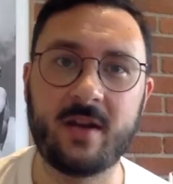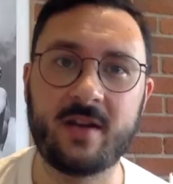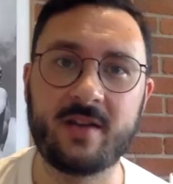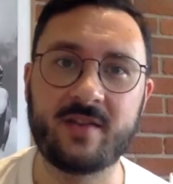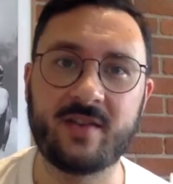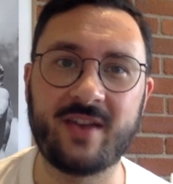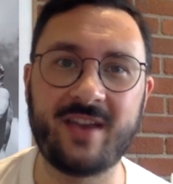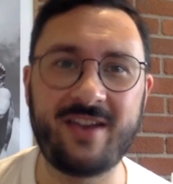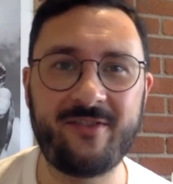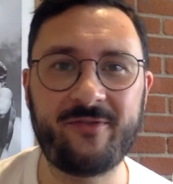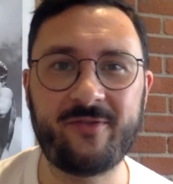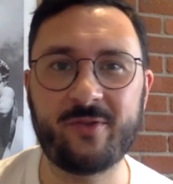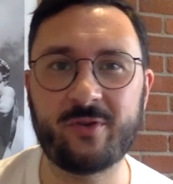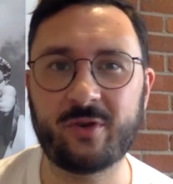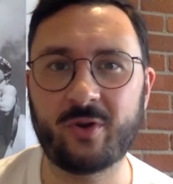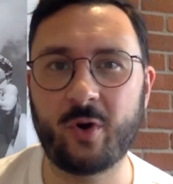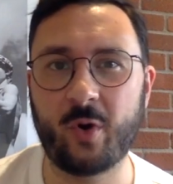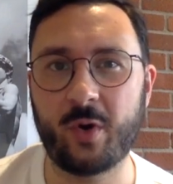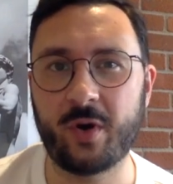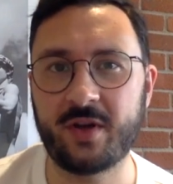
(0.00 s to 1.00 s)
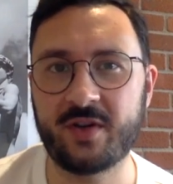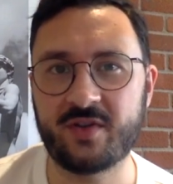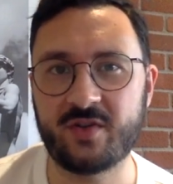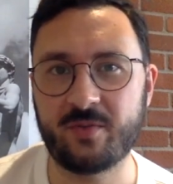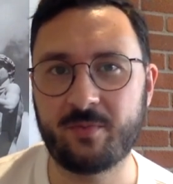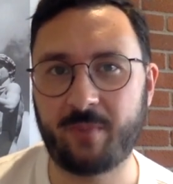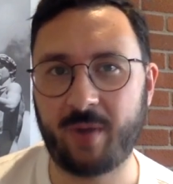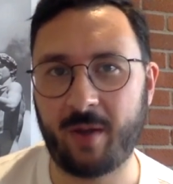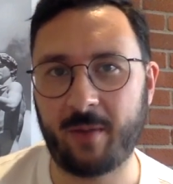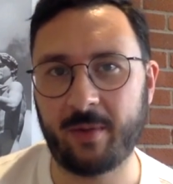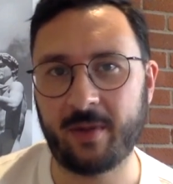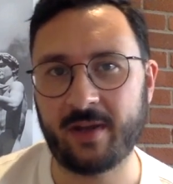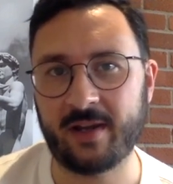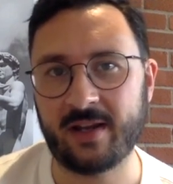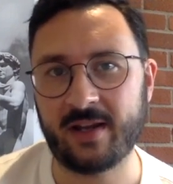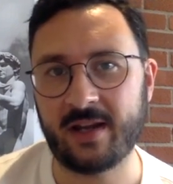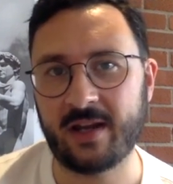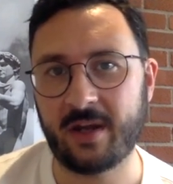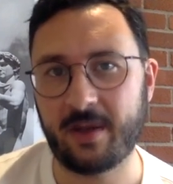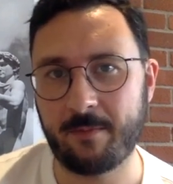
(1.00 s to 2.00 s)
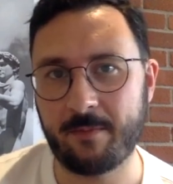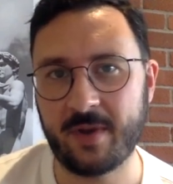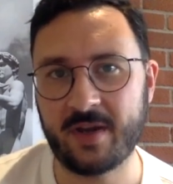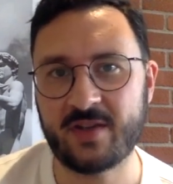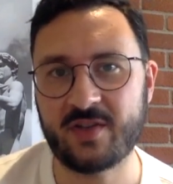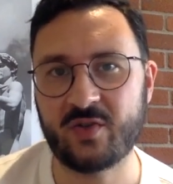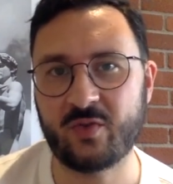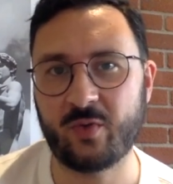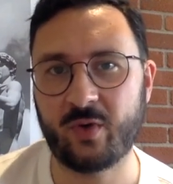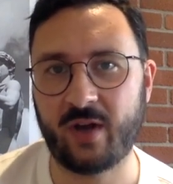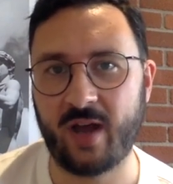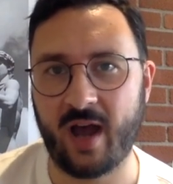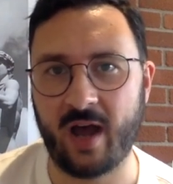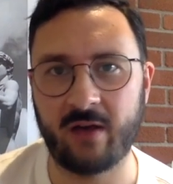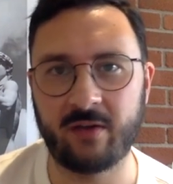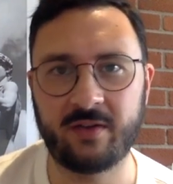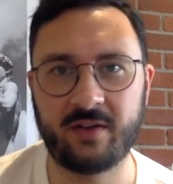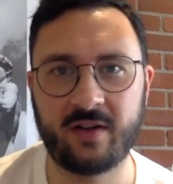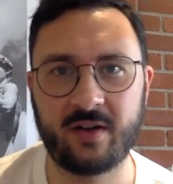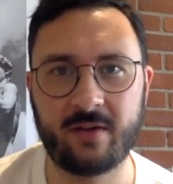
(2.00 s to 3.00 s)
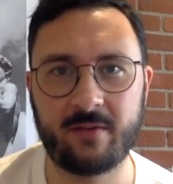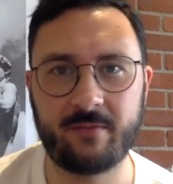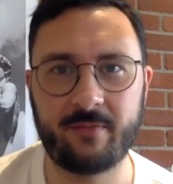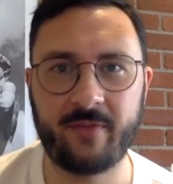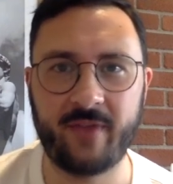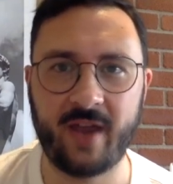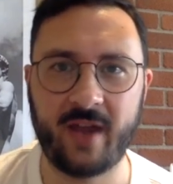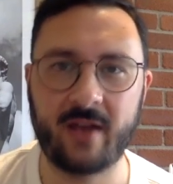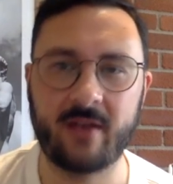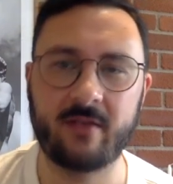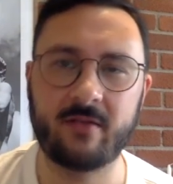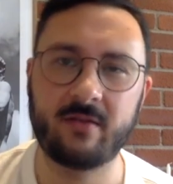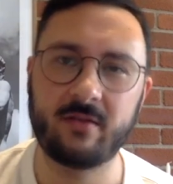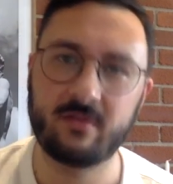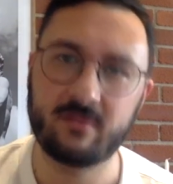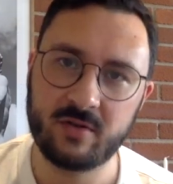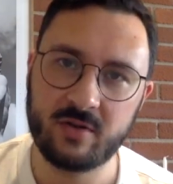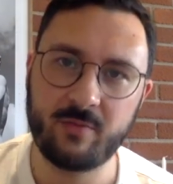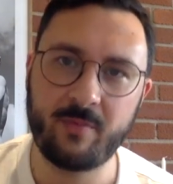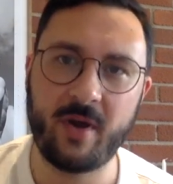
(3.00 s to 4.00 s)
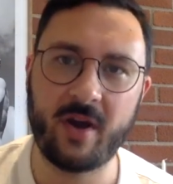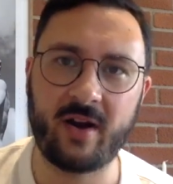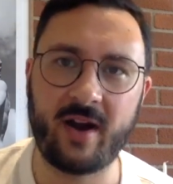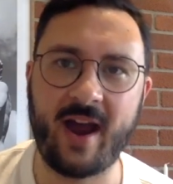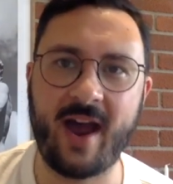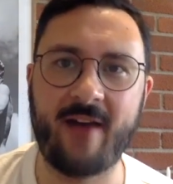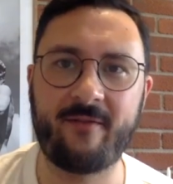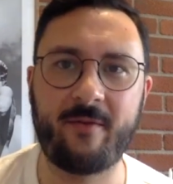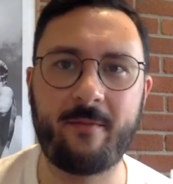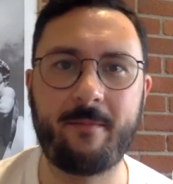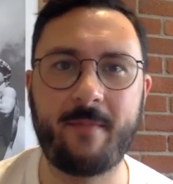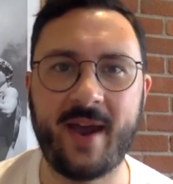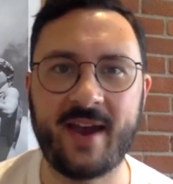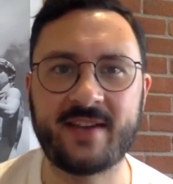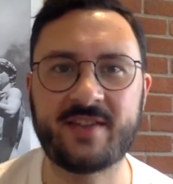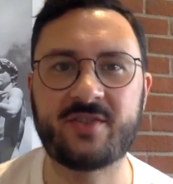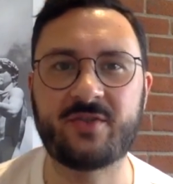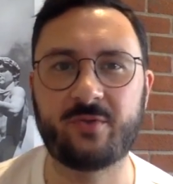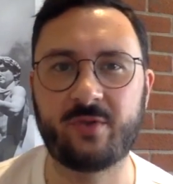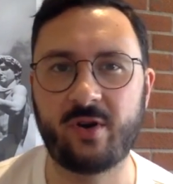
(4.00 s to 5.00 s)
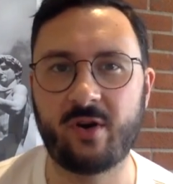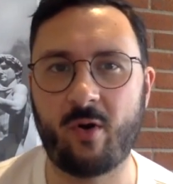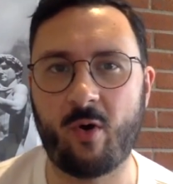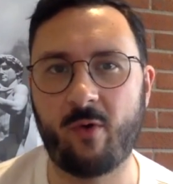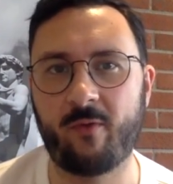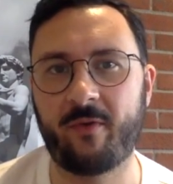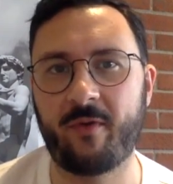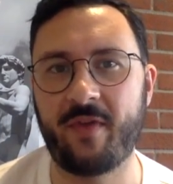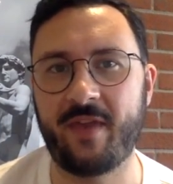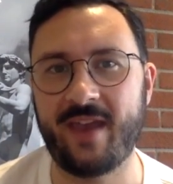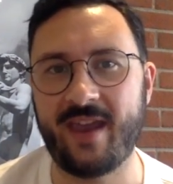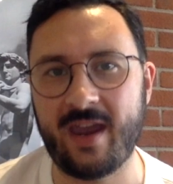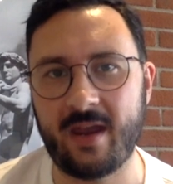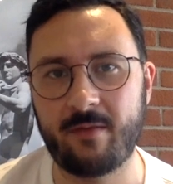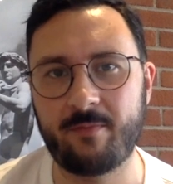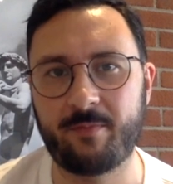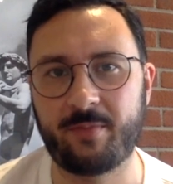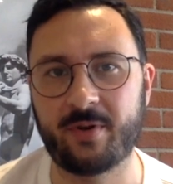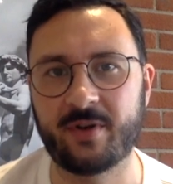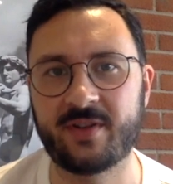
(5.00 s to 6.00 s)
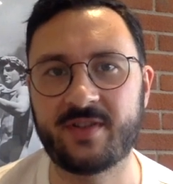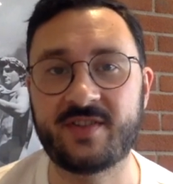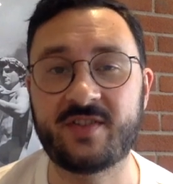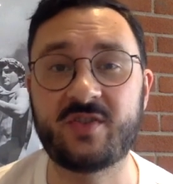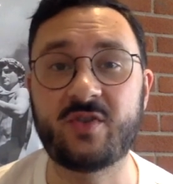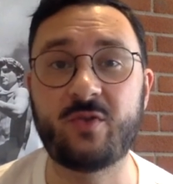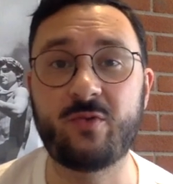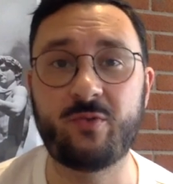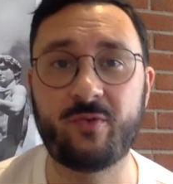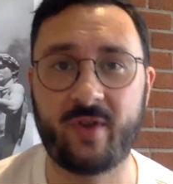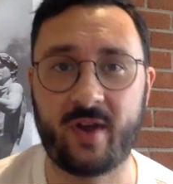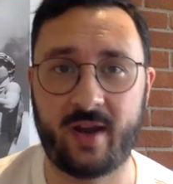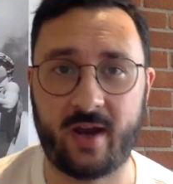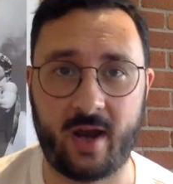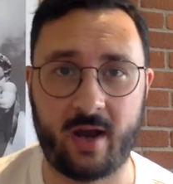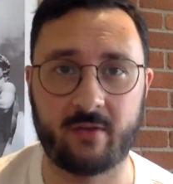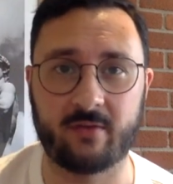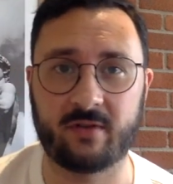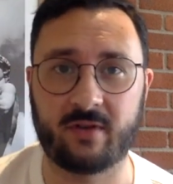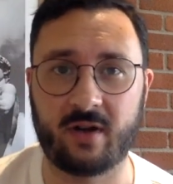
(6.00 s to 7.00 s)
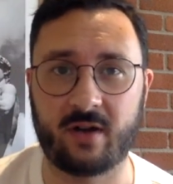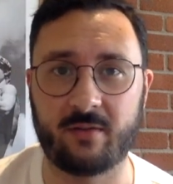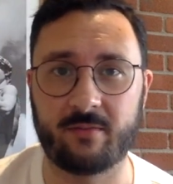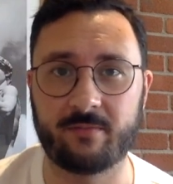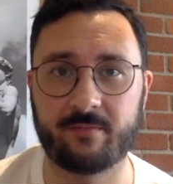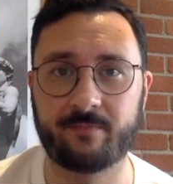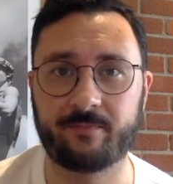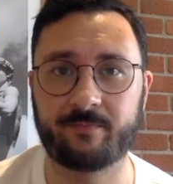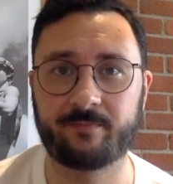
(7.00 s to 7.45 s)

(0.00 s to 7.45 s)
So if you're going to publicly commit to an outcome, then you better have a mastery over the inputs to that outcome.